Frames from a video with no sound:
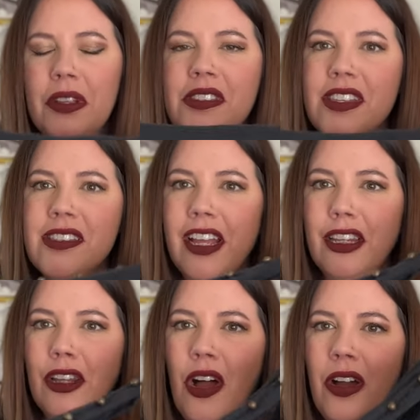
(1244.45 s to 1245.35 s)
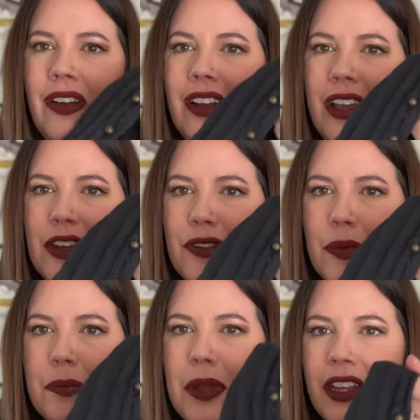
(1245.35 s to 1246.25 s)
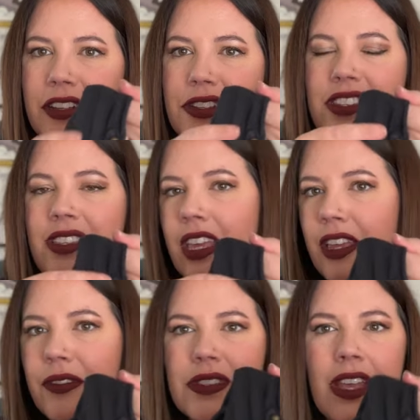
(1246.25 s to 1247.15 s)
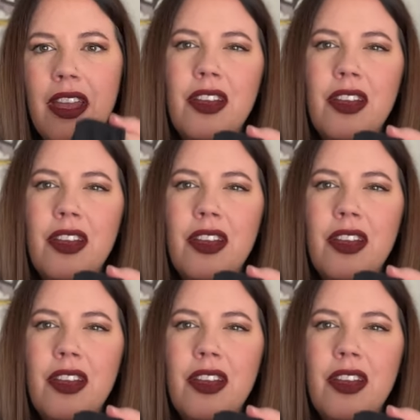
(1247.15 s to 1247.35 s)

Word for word: is these like long kind of embellished sleeves.